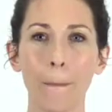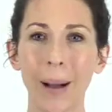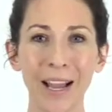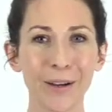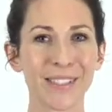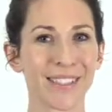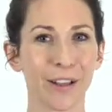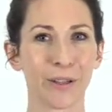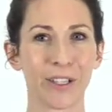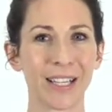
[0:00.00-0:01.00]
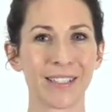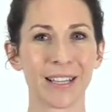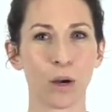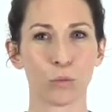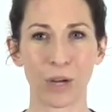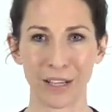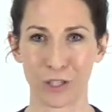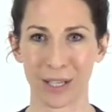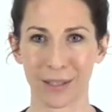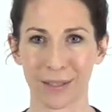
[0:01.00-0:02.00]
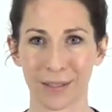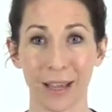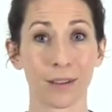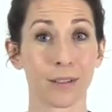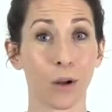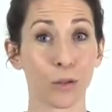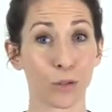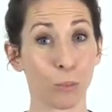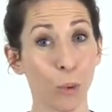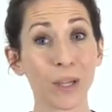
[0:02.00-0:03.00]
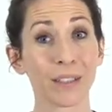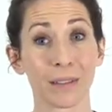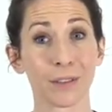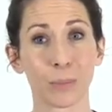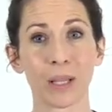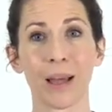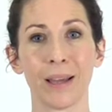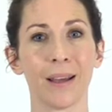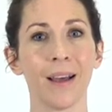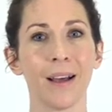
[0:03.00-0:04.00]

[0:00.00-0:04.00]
Buyer Cellar is an outrageous and also poignant play